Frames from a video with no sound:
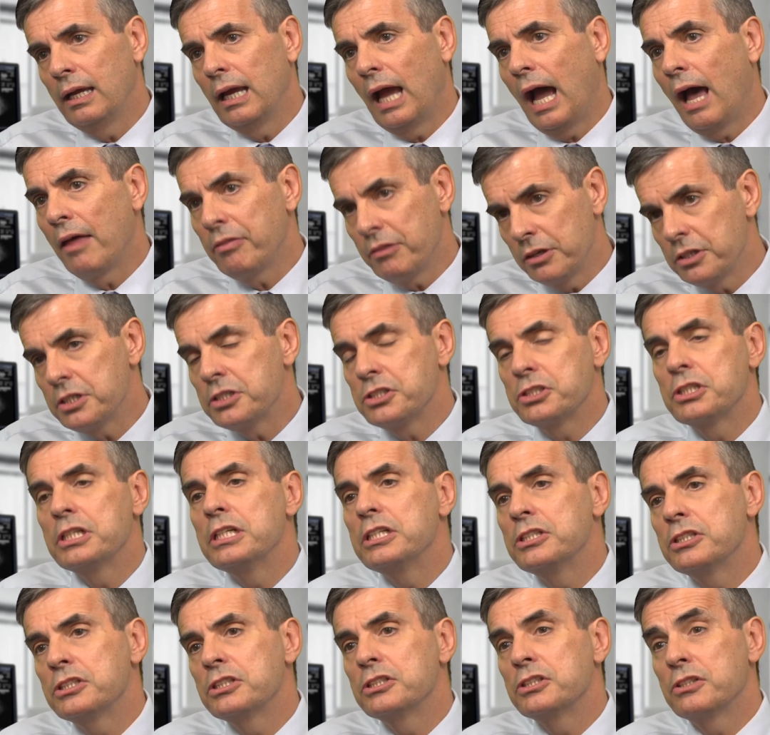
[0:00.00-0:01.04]
other
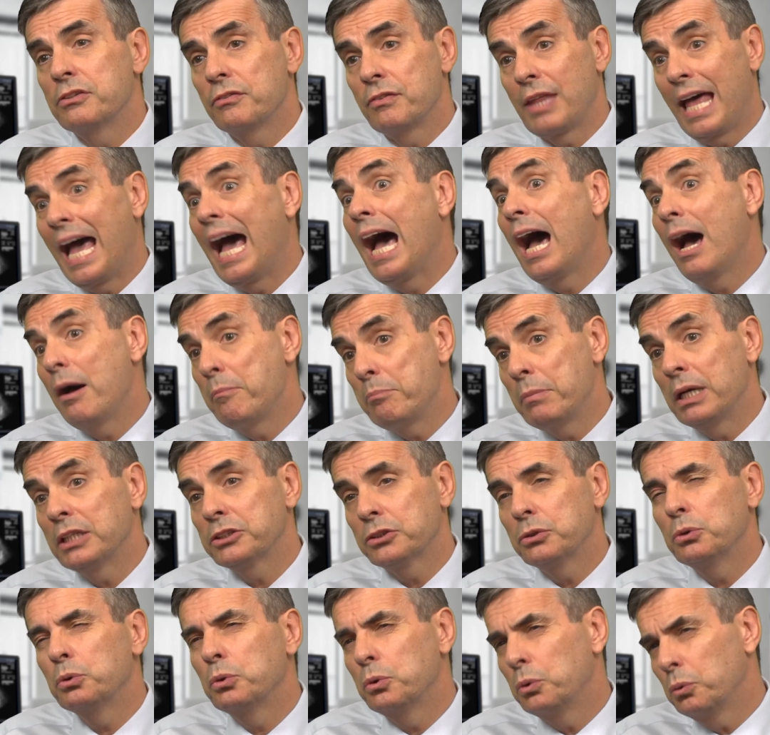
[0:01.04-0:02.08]
diseases of the heart
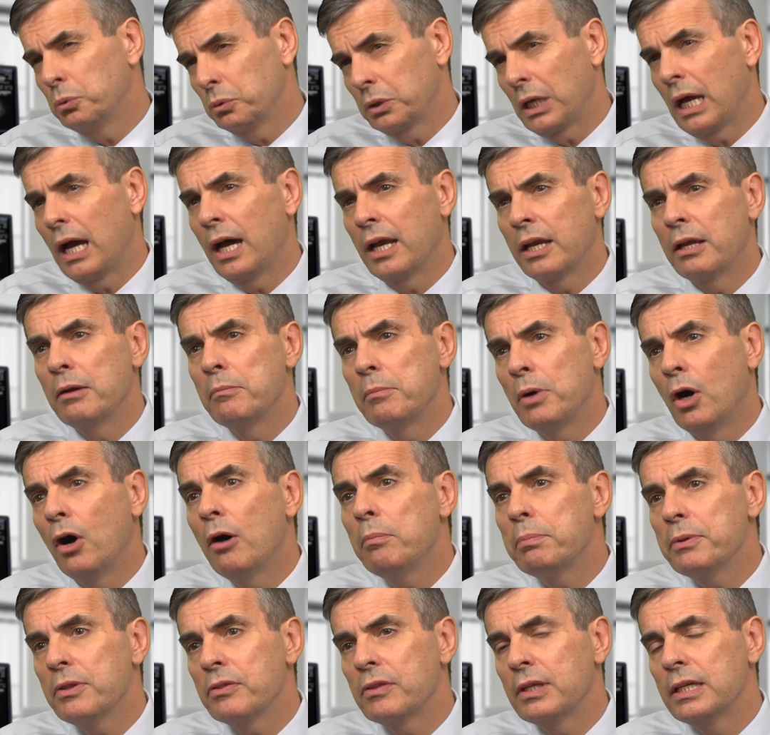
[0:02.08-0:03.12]
muscle called
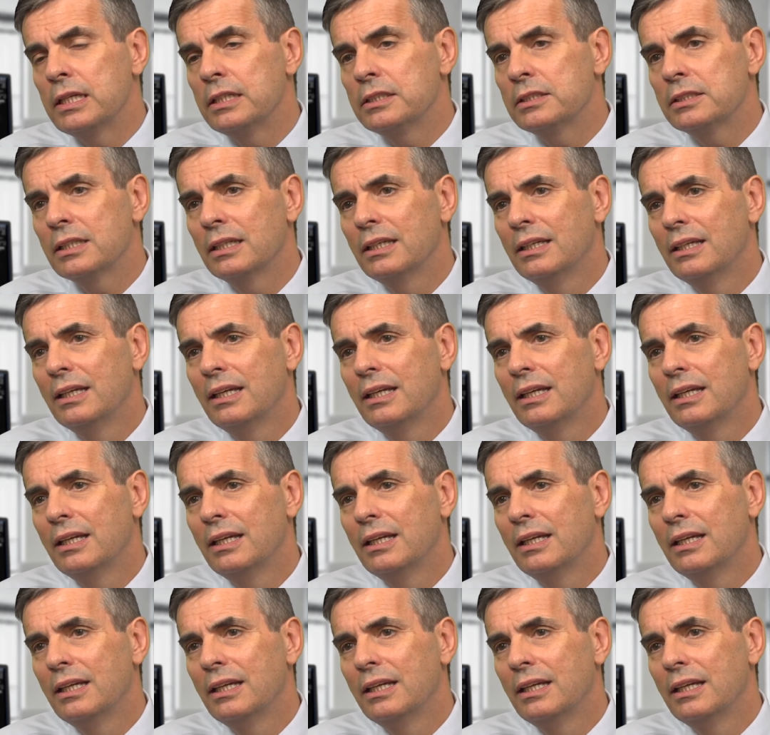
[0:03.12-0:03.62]
cardiomyopathies,